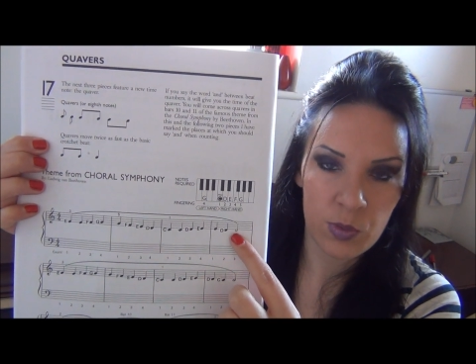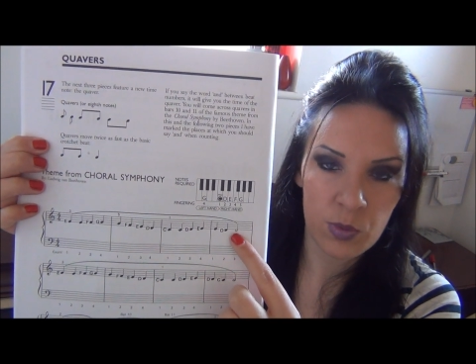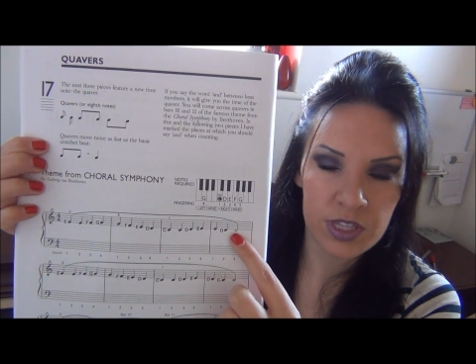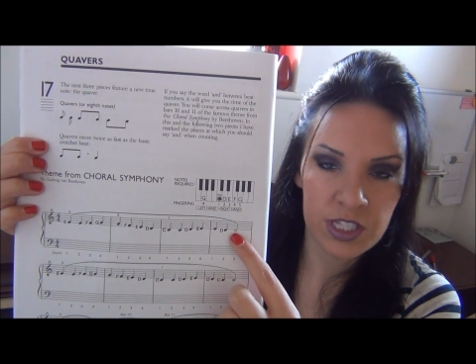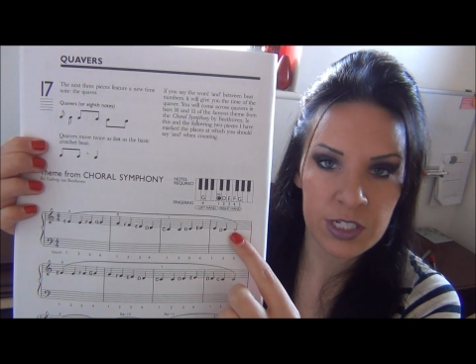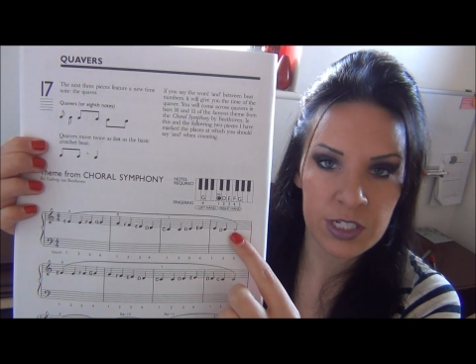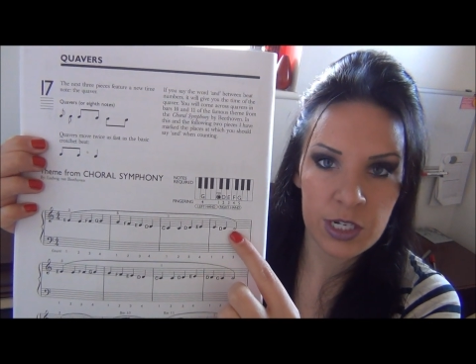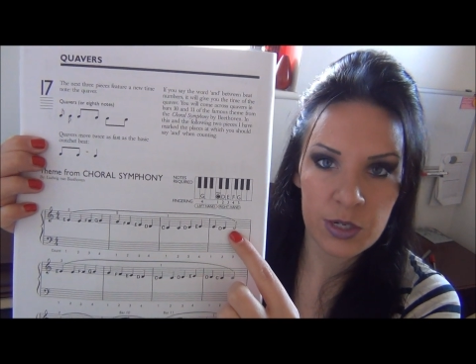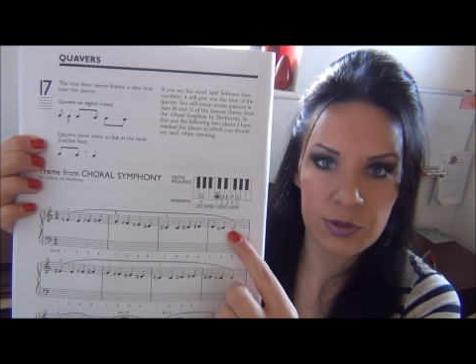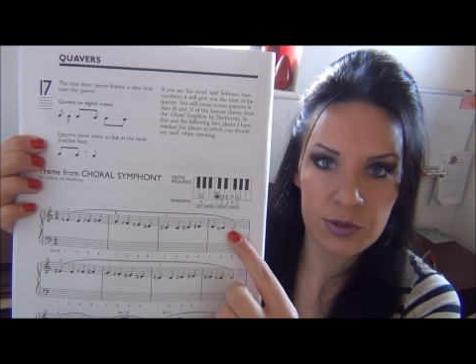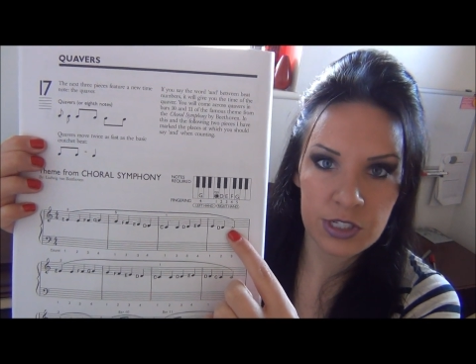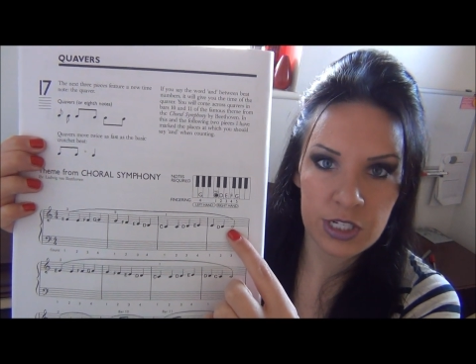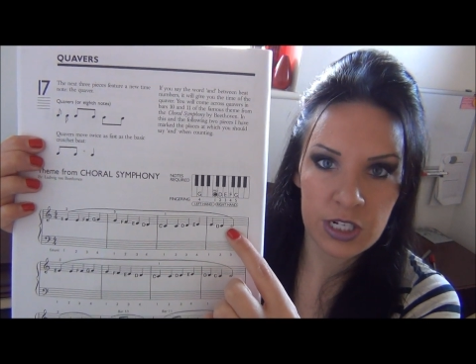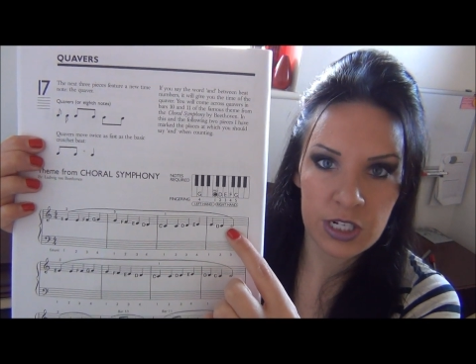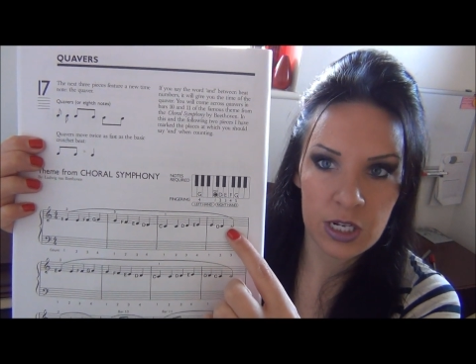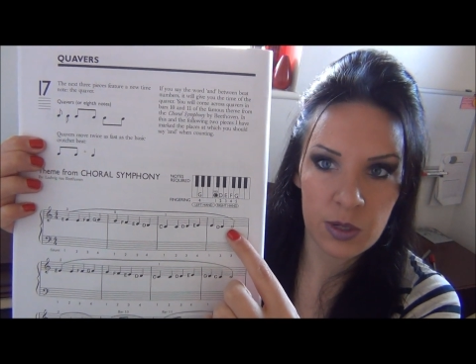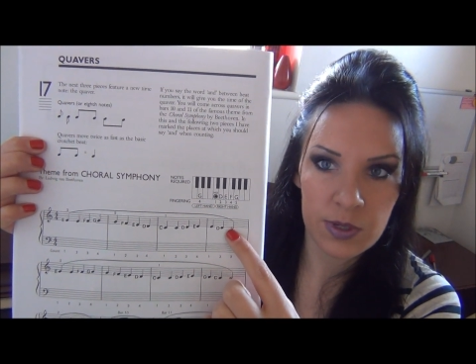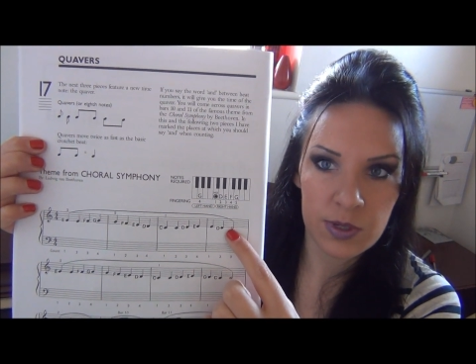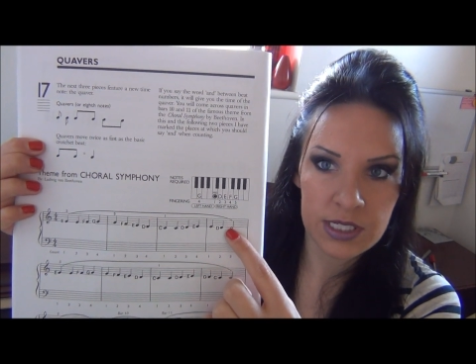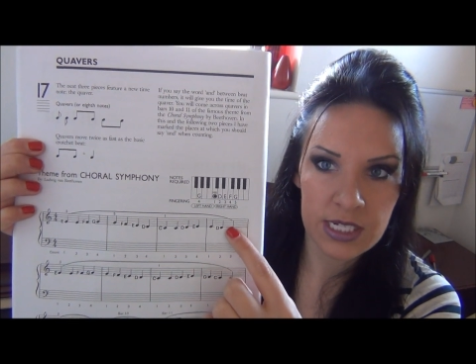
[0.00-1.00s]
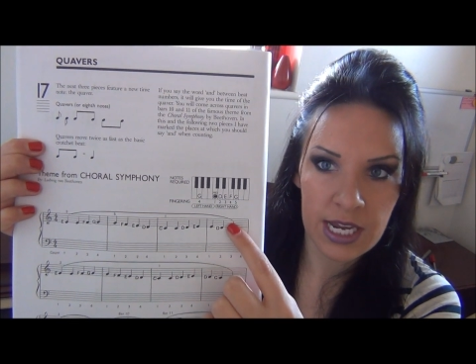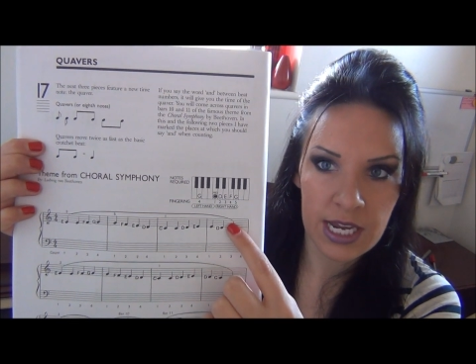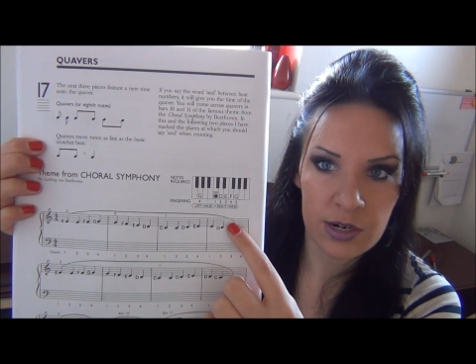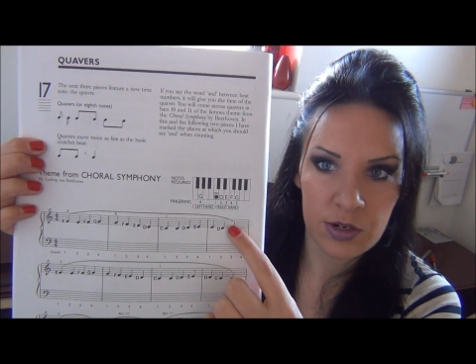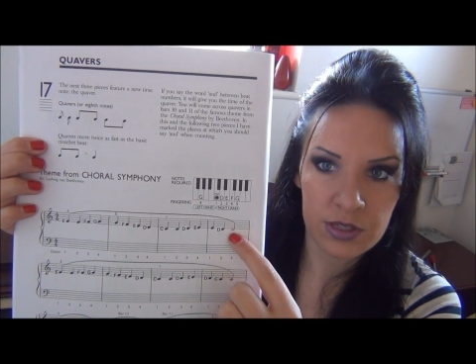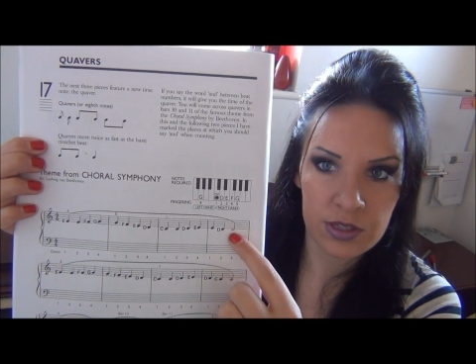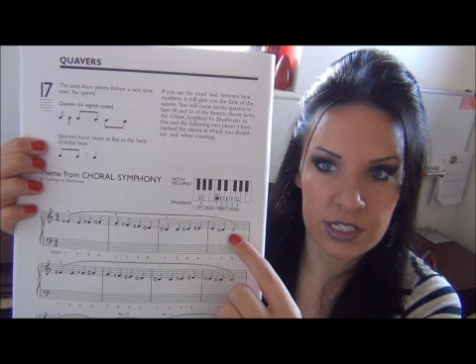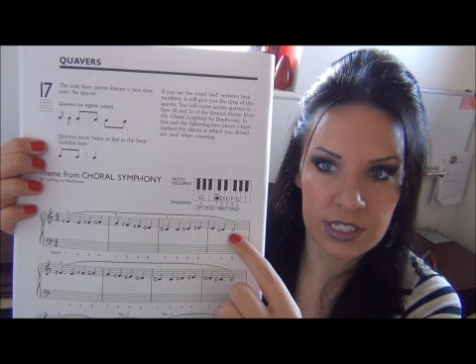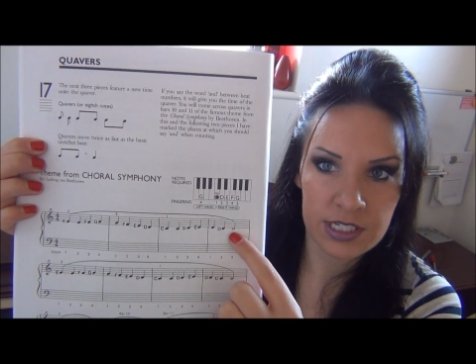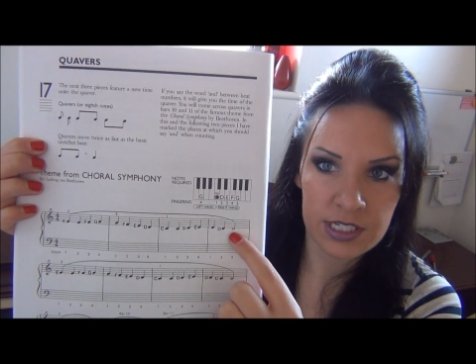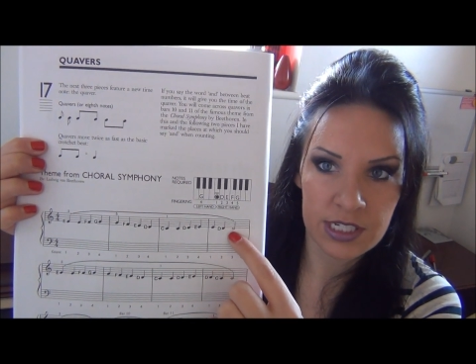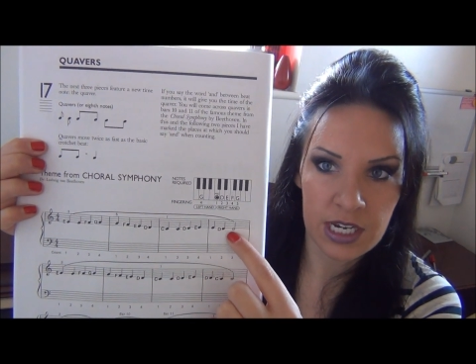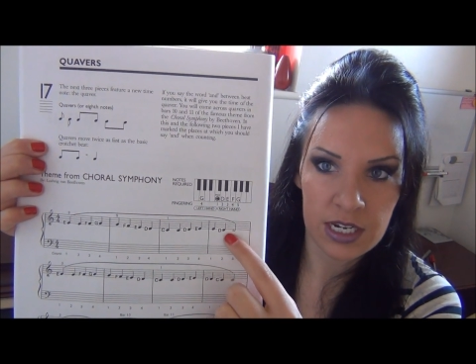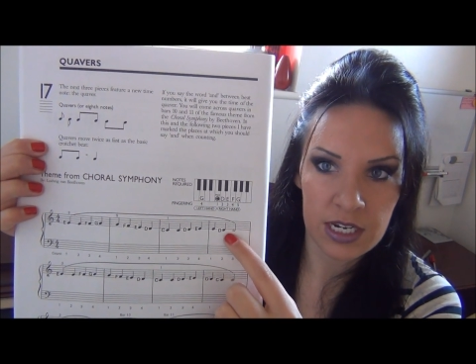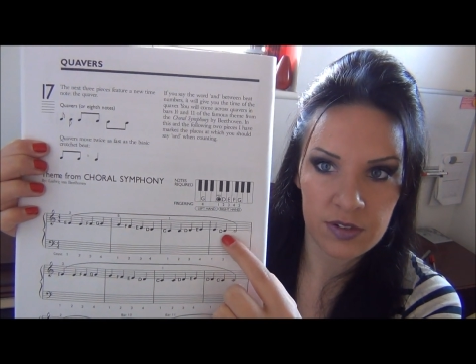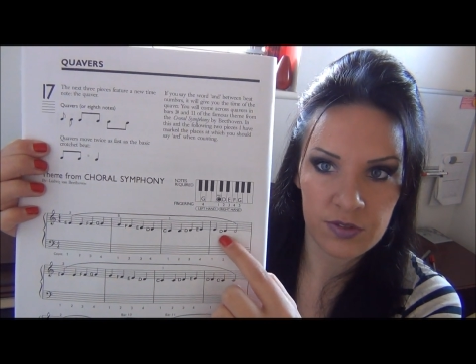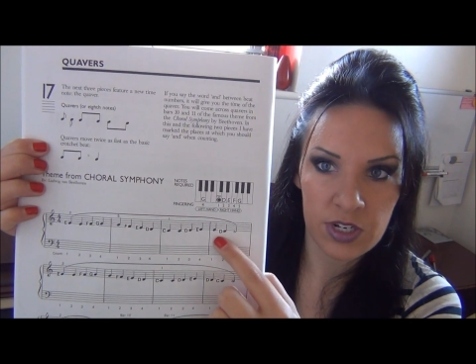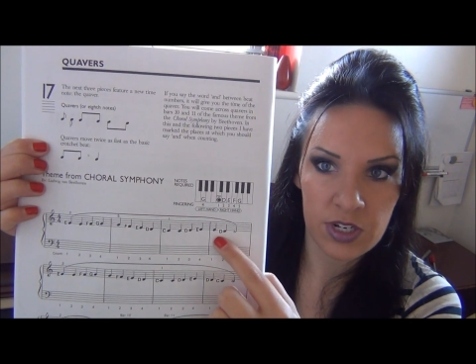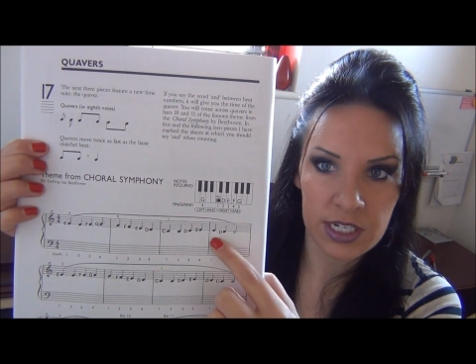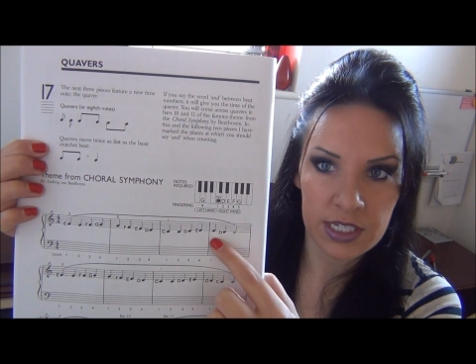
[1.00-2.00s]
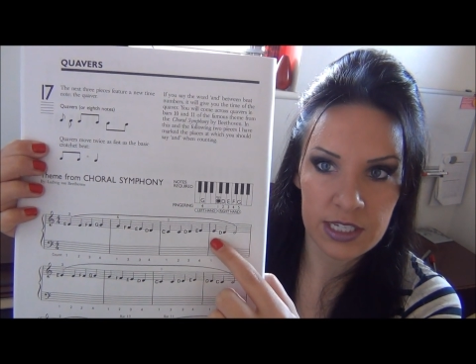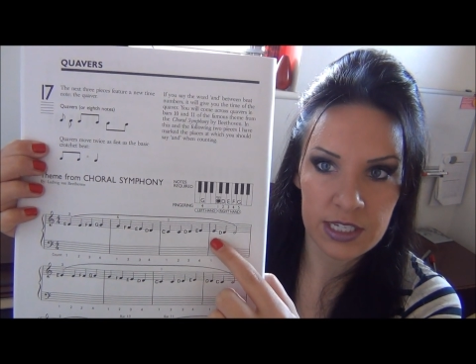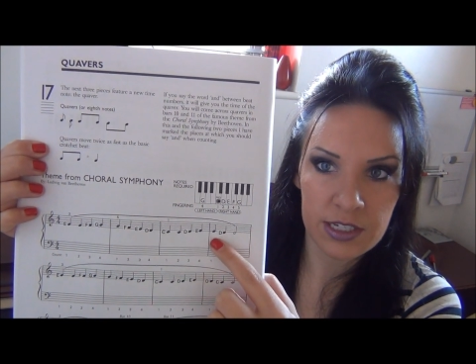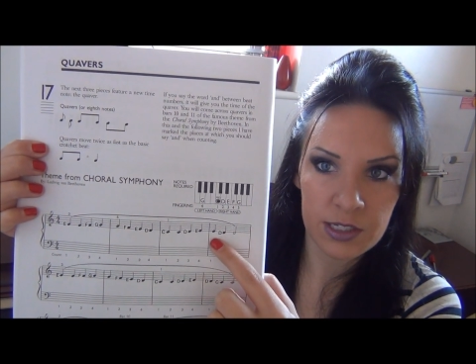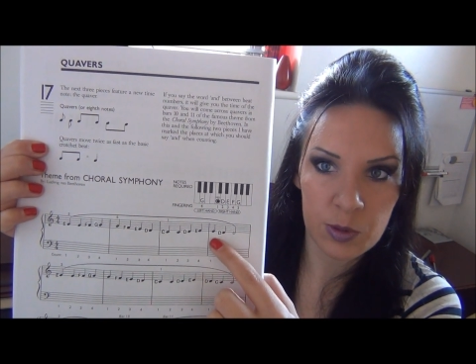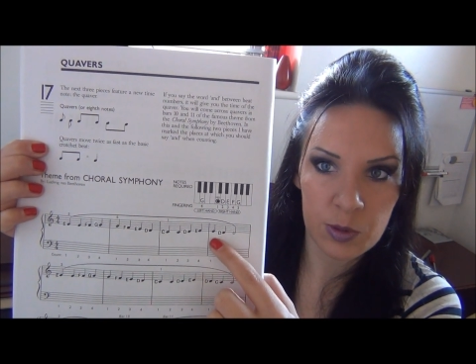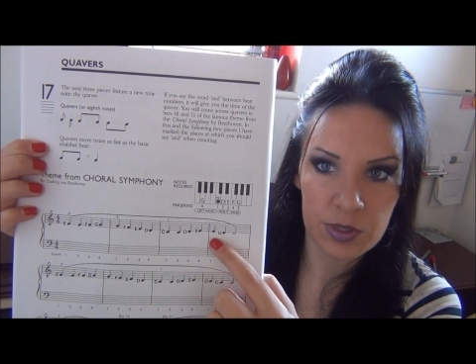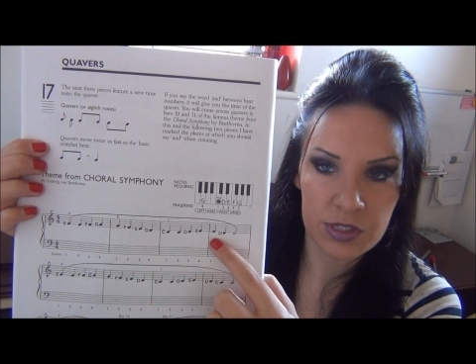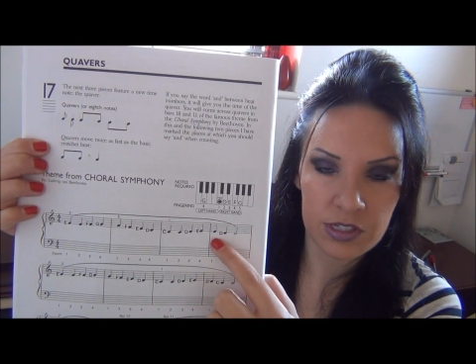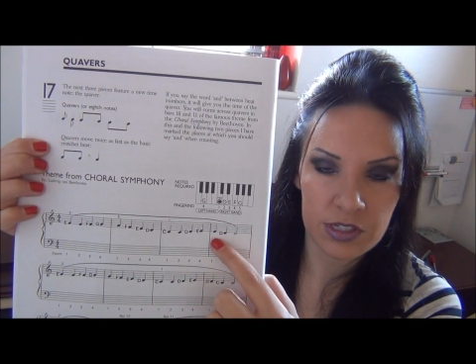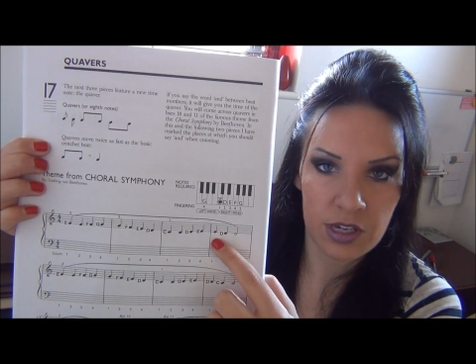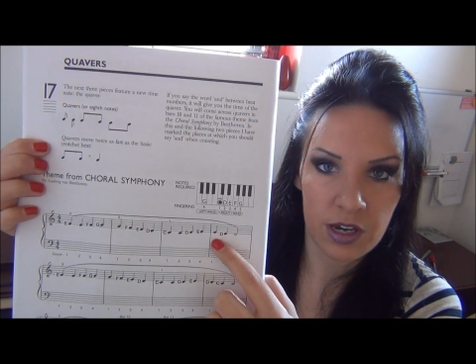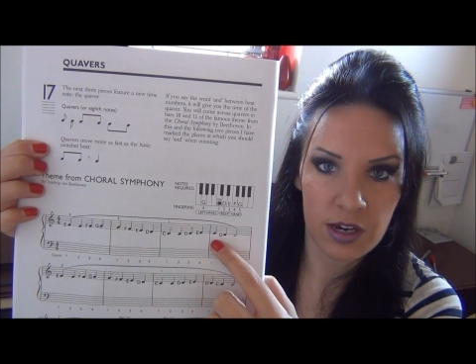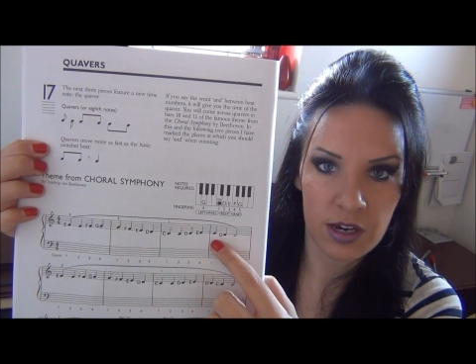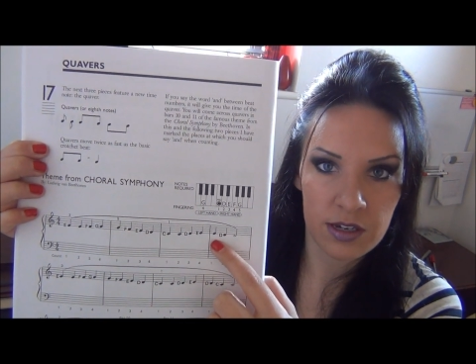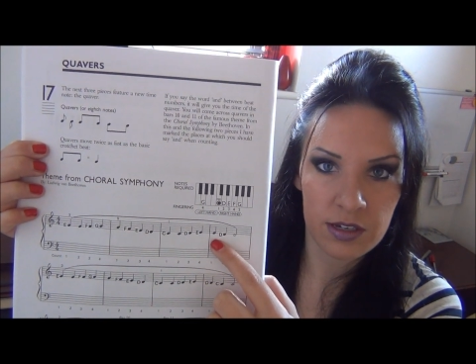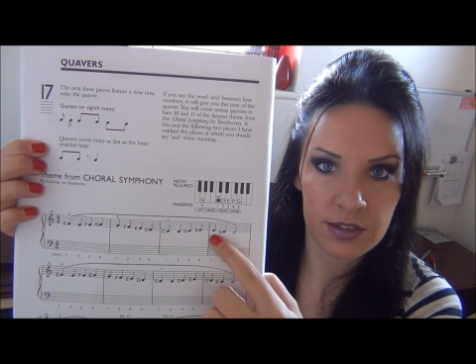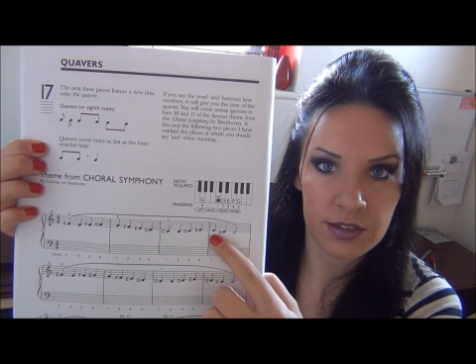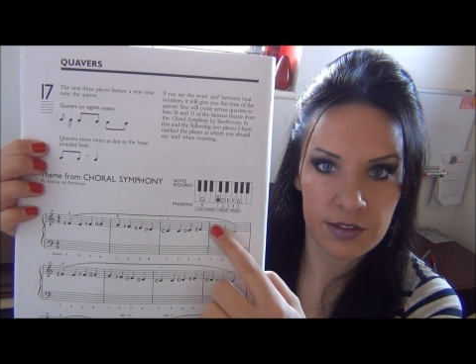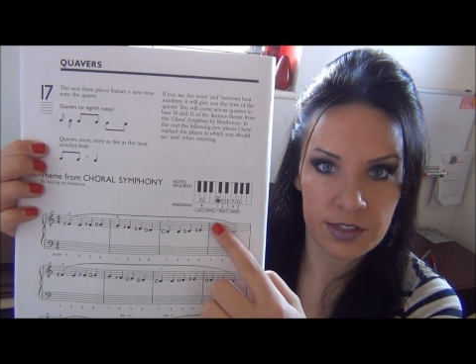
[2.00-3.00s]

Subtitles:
when the notes are lower down on the stave, like these ones are,